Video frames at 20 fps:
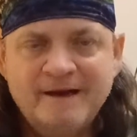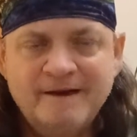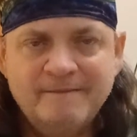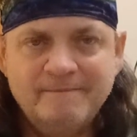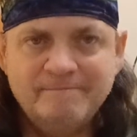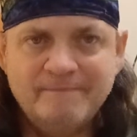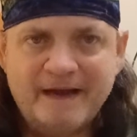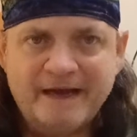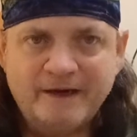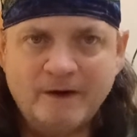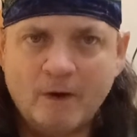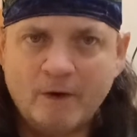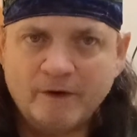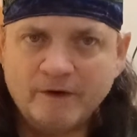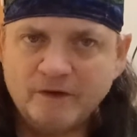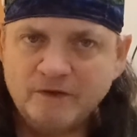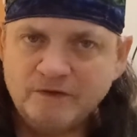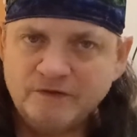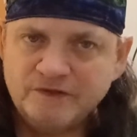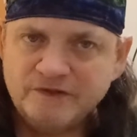main
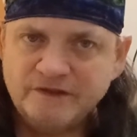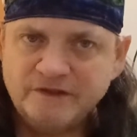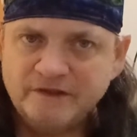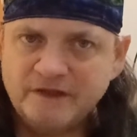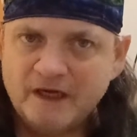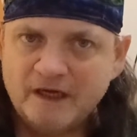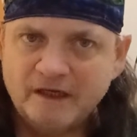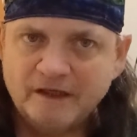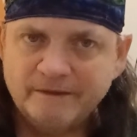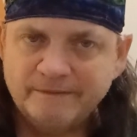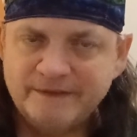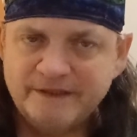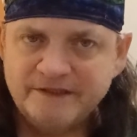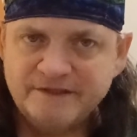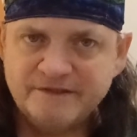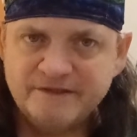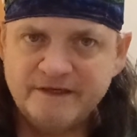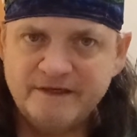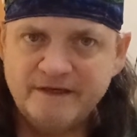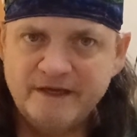articles and
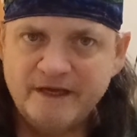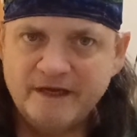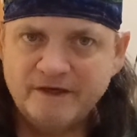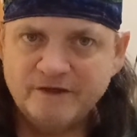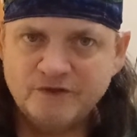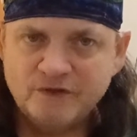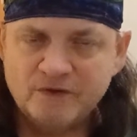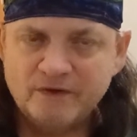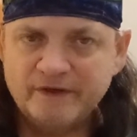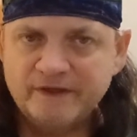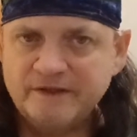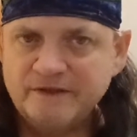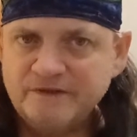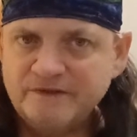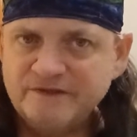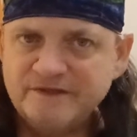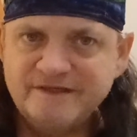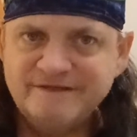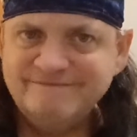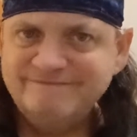columnists and
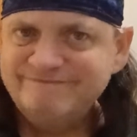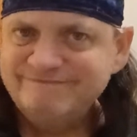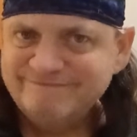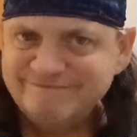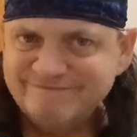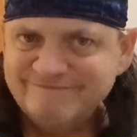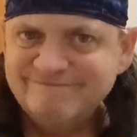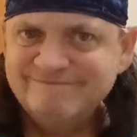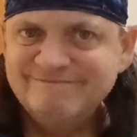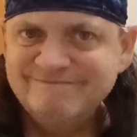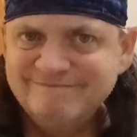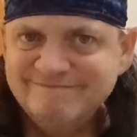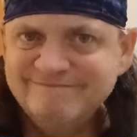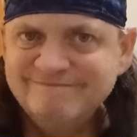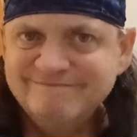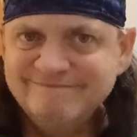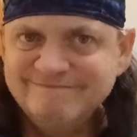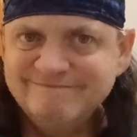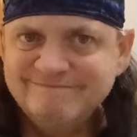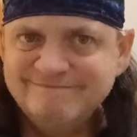editorials and
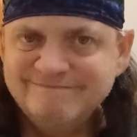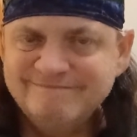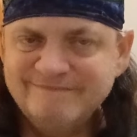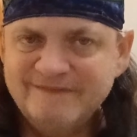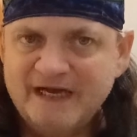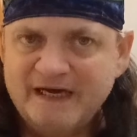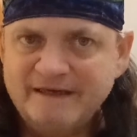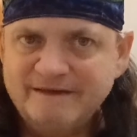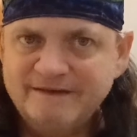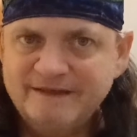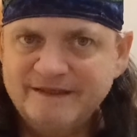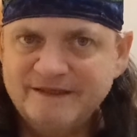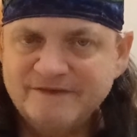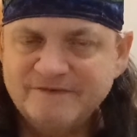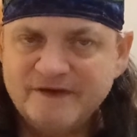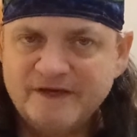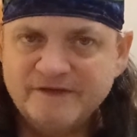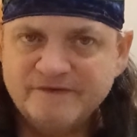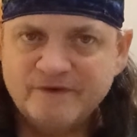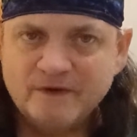
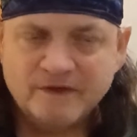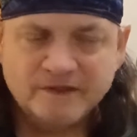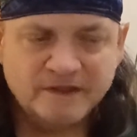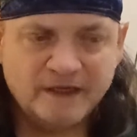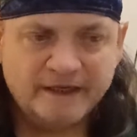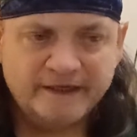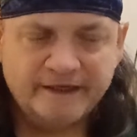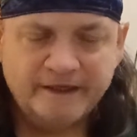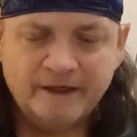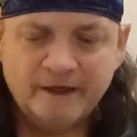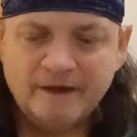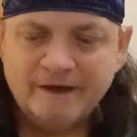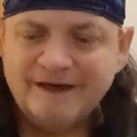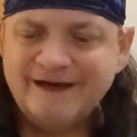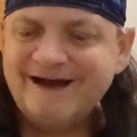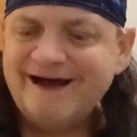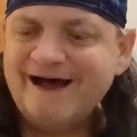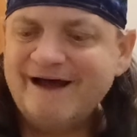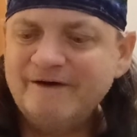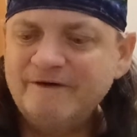as far as like
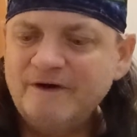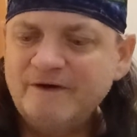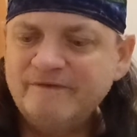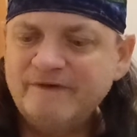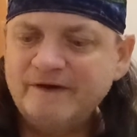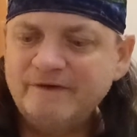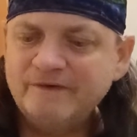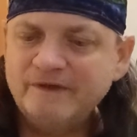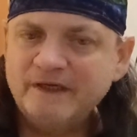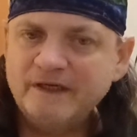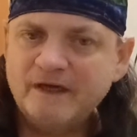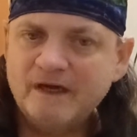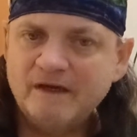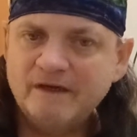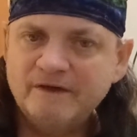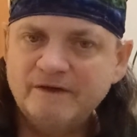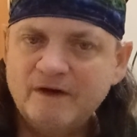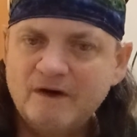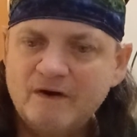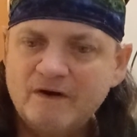I don't know if I'd really call
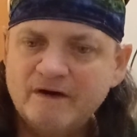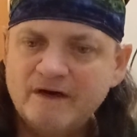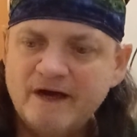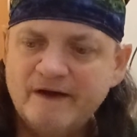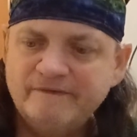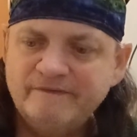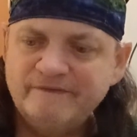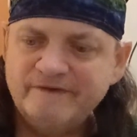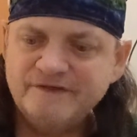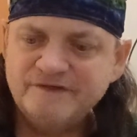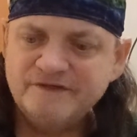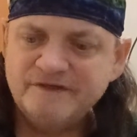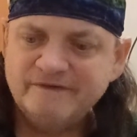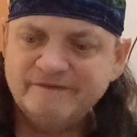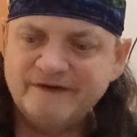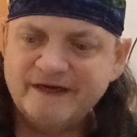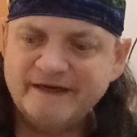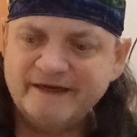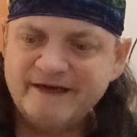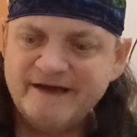it an archive division of
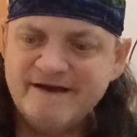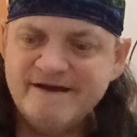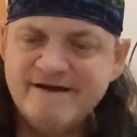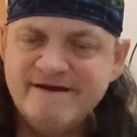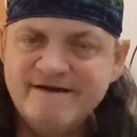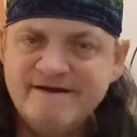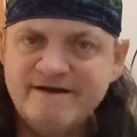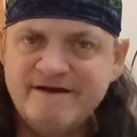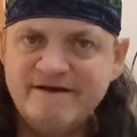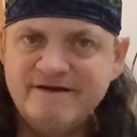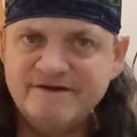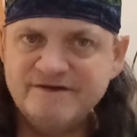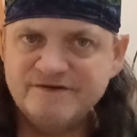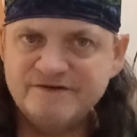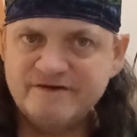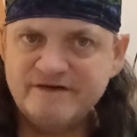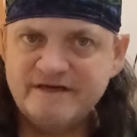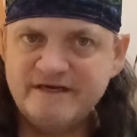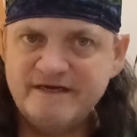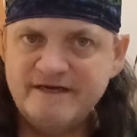like
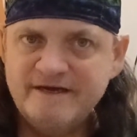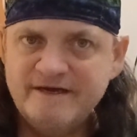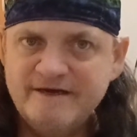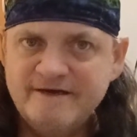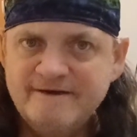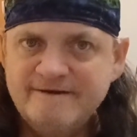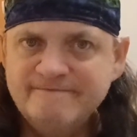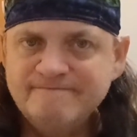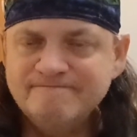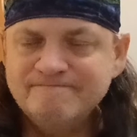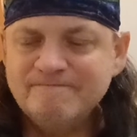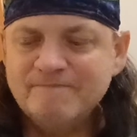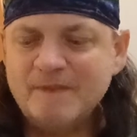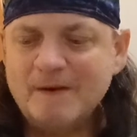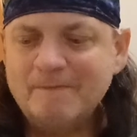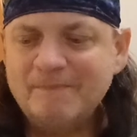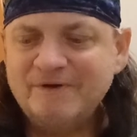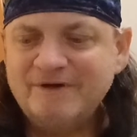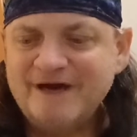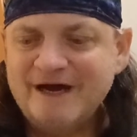history,
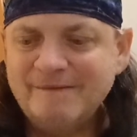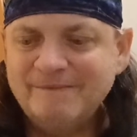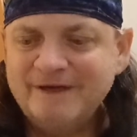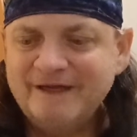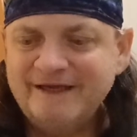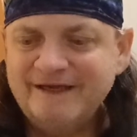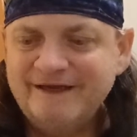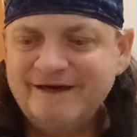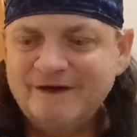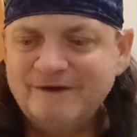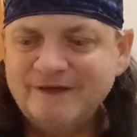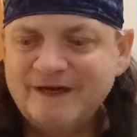predominantly